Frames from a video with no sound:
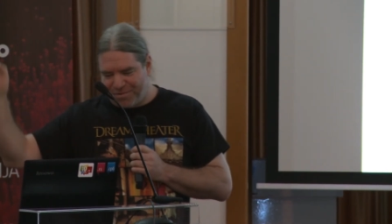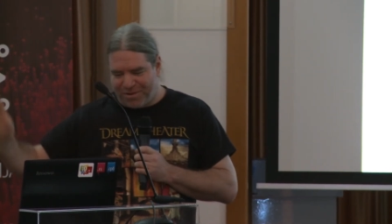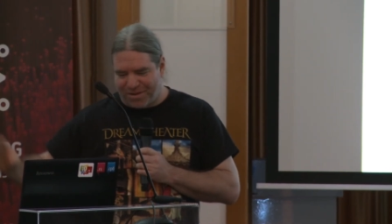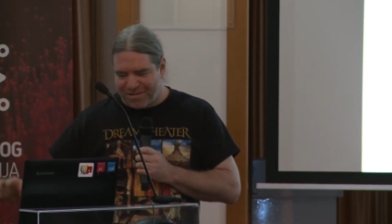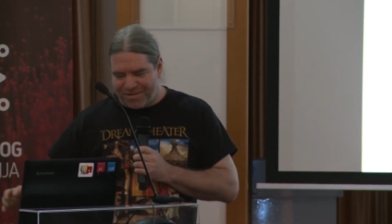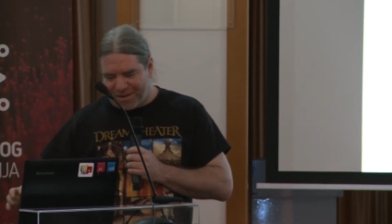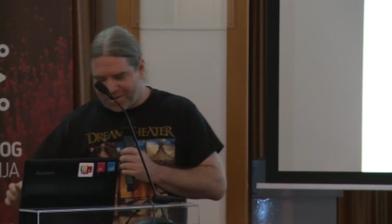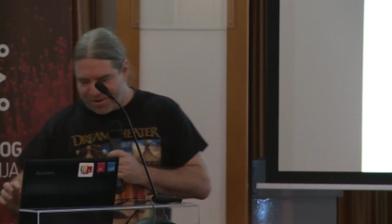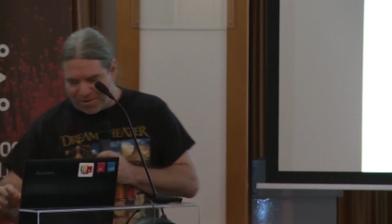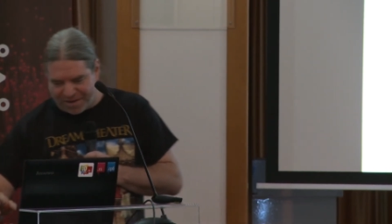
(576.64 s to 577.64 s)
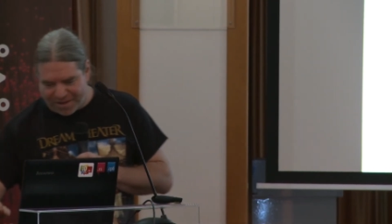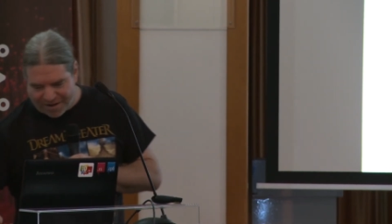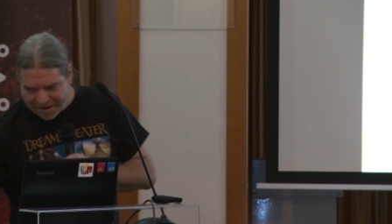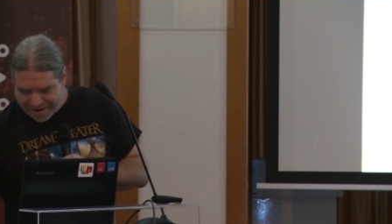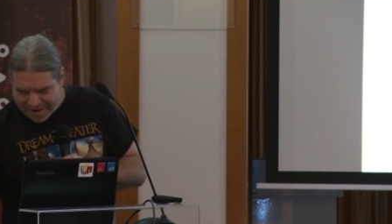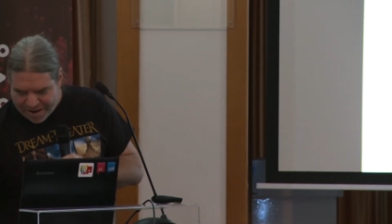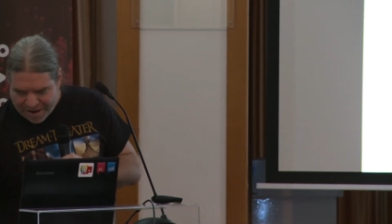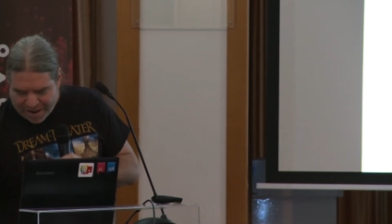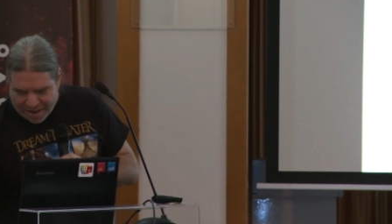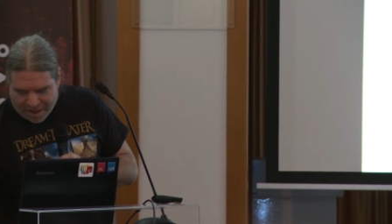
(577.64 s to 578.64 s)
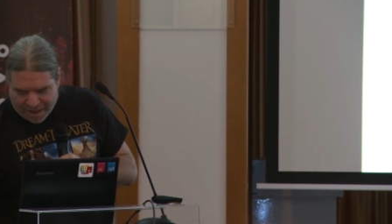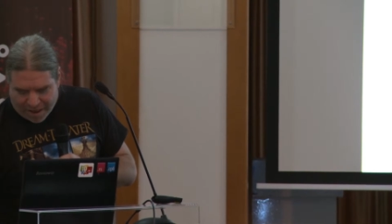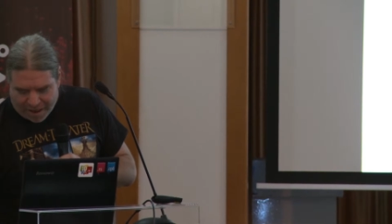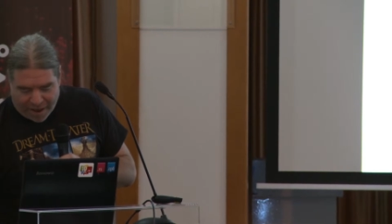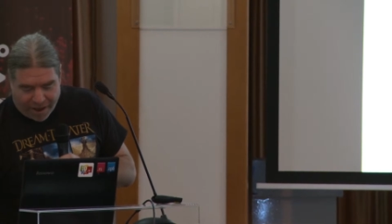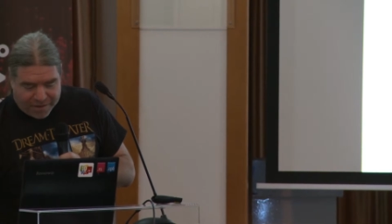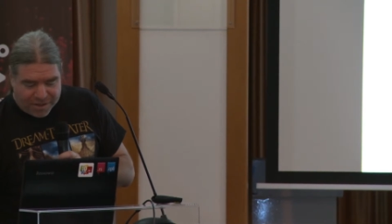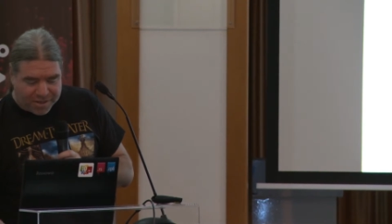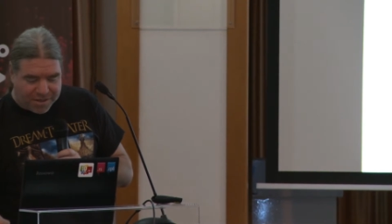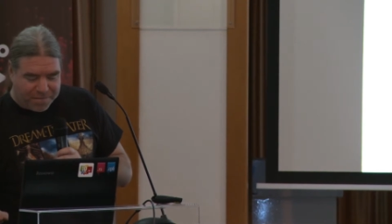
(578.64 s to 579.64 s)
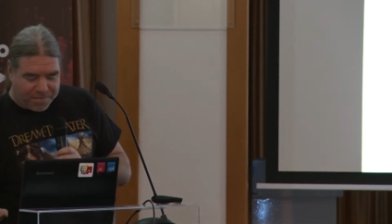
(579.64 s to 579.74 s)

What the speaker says: would not go in there. And